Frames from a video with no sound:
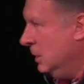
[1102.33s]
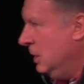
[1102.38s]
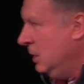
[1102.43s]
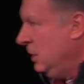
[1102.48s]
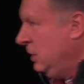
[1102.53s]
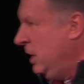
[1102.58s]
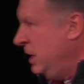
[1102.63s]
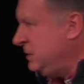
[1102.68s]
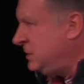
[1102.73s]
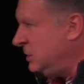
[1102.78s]

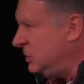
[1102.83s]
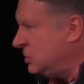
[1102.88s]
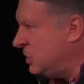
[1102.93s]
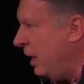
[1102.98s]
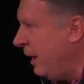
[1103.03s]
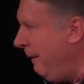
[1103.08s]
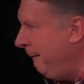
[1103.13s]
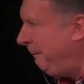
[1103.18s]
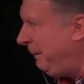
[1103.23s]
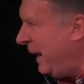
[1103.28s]
This is
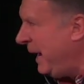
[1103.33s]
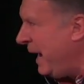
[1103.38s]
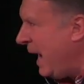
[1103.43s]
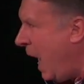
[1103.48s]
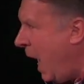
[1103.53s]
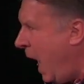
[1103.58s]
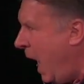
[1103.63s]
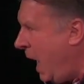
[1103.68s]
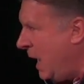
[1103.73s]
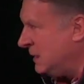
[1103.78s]
going to be
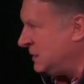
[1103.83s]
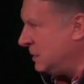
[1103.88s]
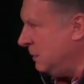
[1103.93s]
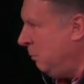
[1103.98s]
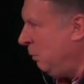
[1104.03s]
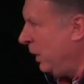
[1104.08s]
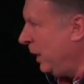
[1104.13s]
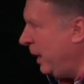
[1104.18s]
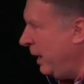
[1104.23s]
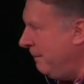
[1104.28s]
awesome.
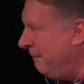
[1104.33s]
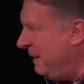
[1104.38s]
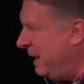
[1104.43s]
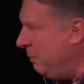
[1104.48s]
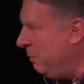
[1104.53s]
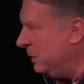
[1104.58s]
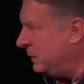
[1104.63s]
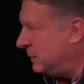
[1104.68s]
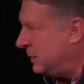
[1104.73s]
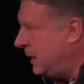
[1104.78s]
We're going to meet
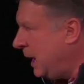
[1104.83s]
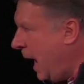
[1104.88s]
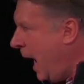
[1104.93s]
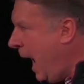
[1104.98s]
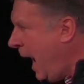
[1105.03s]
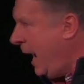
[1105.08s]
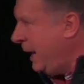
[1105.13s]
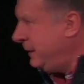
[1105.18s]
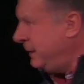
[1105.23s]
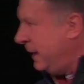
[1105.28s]
with
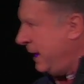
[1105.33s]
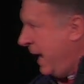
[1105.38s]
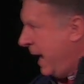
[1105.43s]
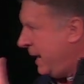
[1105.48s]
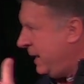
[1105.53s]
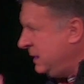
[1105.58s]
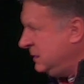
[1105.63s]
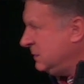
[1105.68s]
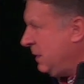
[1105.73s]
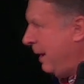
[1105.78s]
God today,
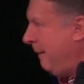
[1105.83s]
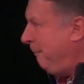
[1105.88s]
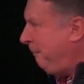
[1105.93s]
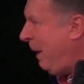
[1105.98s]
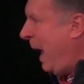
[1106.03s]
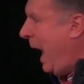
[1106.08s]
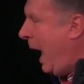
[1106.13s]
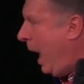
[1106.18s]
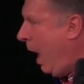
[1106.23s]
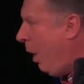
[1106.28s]
and he's going to
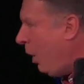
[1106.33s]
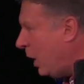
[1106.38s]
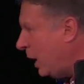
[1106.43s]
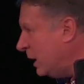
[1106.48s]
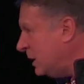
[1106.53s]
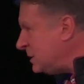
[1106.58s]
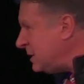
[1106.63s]
power us